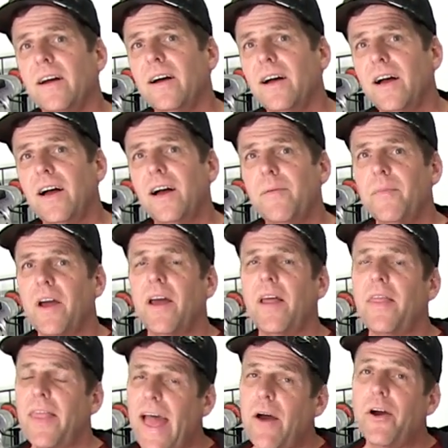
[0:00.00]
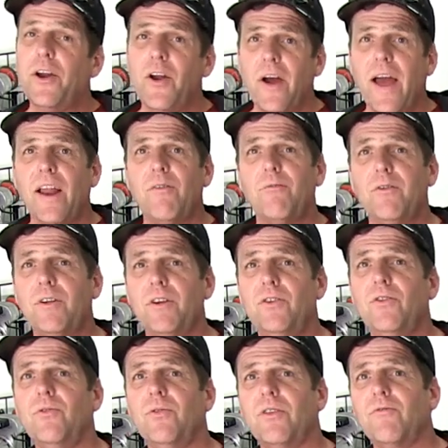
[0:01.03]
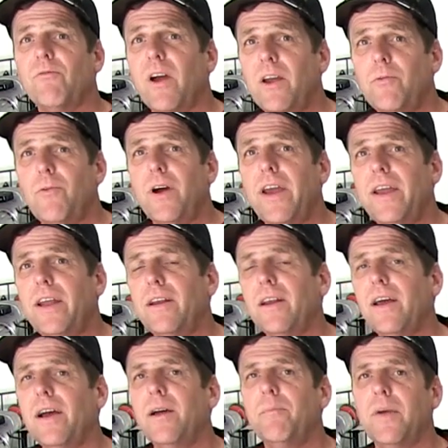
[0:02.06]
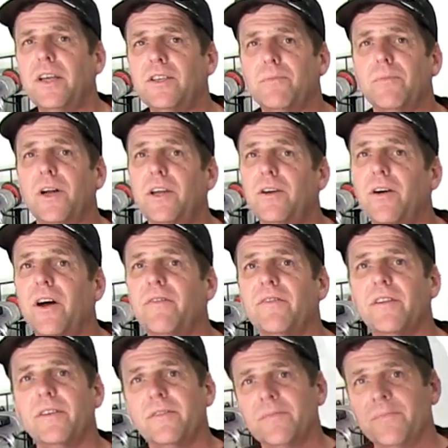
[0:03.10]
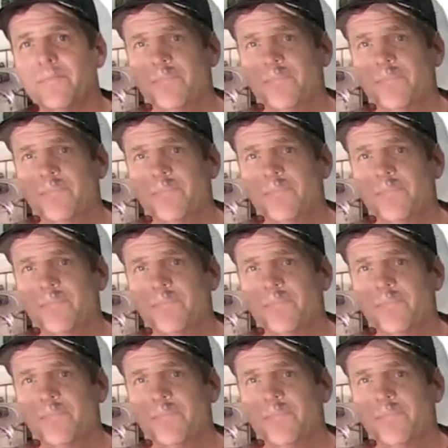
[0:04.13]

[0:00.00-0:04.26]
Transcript: Um, I, now I know how to really do it the right way and uh, make some money off it.